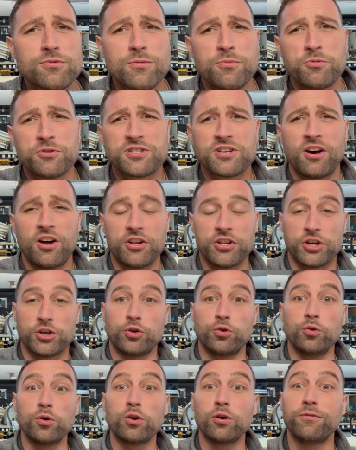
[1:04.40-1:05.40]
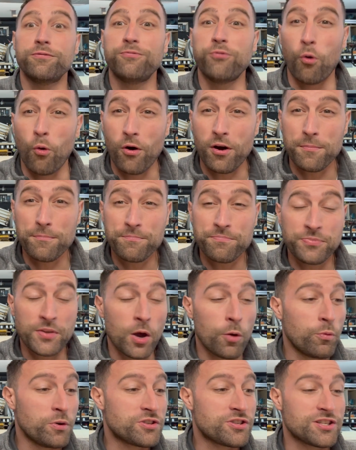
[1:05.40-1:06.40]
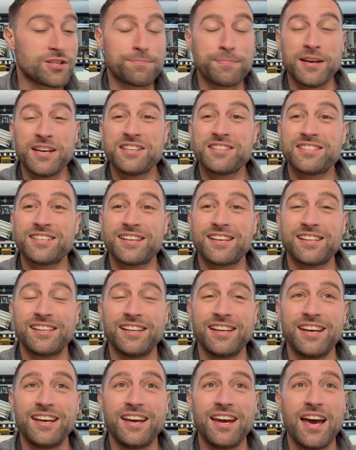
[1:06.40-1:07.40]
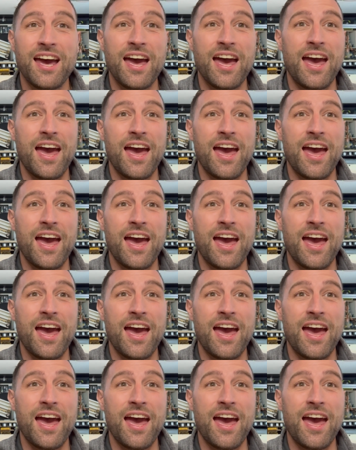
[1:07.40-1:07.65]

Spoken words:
what was called a Google form, which is basically